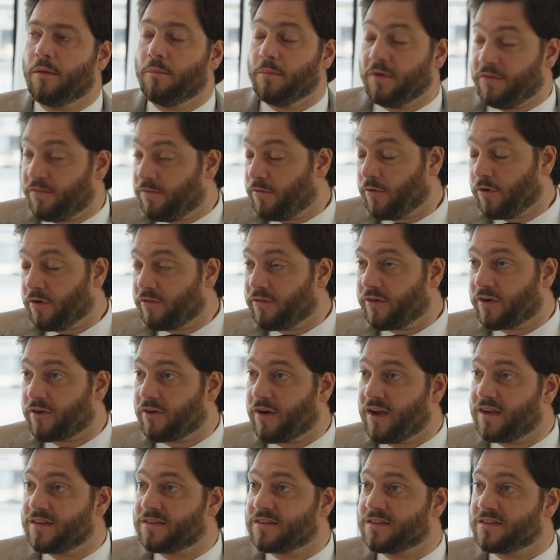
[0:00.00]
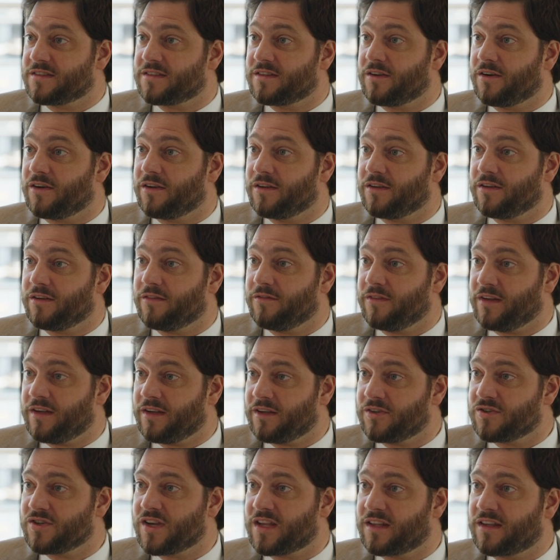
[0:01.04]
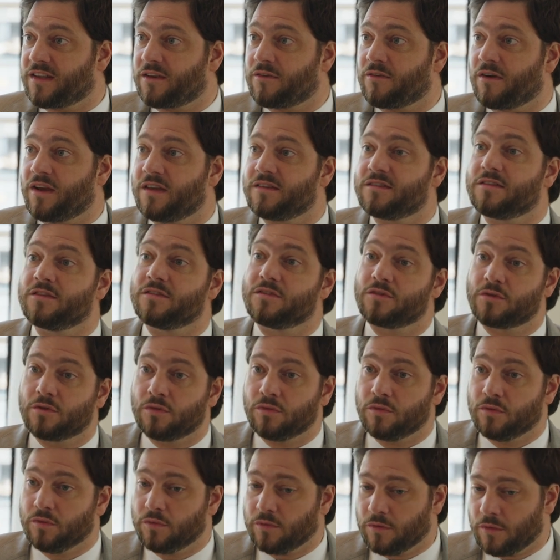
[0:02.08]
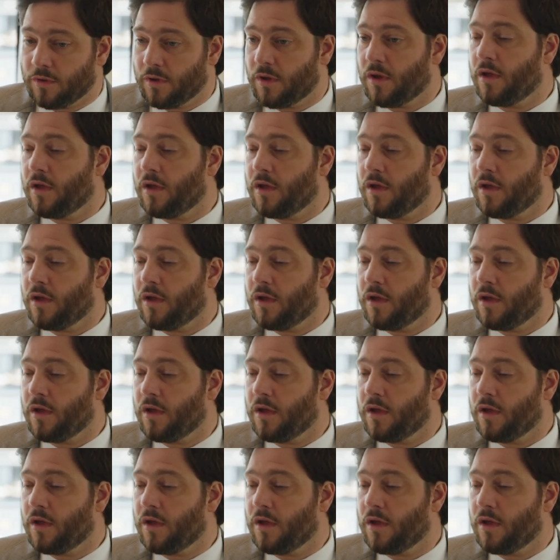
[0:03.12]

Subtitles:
before the crisis started, the energetic crisis, to